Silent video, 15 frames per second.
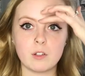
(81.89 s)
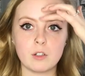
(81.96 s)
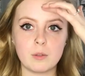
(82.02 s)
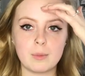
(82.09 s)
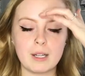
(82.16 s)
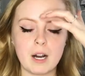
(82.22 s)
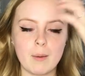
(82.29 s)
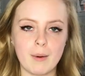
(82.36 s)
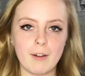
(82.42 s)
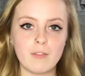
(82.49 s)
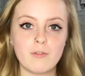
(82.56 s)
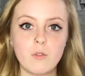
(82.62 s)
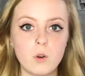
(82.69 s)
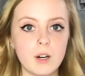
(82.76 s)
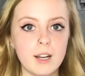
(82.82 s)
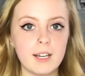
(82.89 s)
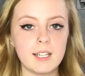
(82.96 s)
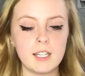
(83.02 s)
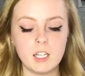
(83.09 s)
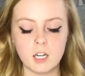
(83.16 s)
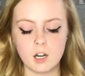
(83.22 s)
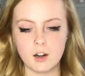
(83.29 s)
a little bit on my forehead
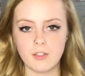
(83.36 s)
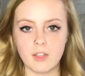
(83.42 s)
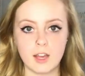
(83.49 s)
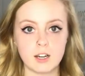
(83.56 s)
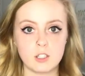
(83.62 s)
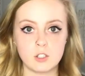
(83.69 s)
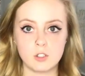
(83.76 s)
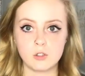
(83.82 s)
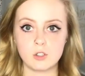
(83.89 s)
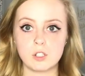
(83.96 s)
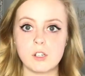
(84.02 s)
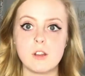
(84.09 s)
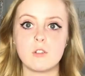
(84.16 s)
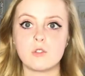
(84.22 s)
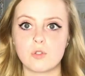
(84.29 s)
here that is usually